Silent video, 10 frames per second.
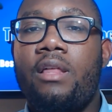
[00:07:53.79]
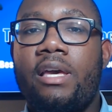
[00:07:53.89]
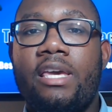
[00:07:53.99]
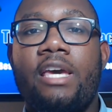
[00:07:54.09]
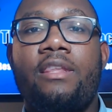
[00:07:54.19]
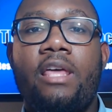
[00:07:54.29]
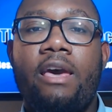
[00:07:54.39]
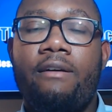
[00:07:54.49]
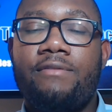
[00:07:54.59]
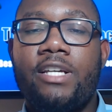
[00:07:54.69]
Again,
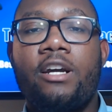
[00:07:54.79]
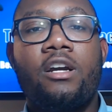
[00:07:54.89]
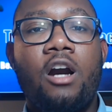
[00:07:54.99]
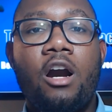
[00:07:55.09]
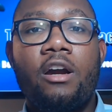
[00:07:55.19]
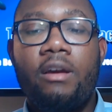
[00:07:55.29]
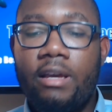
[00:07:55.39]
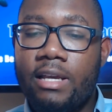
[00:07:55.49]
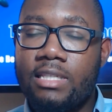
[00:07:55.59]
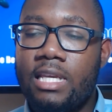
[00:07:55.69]
if Derek Carr
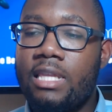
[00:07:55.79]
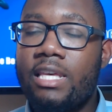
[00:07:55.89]
is in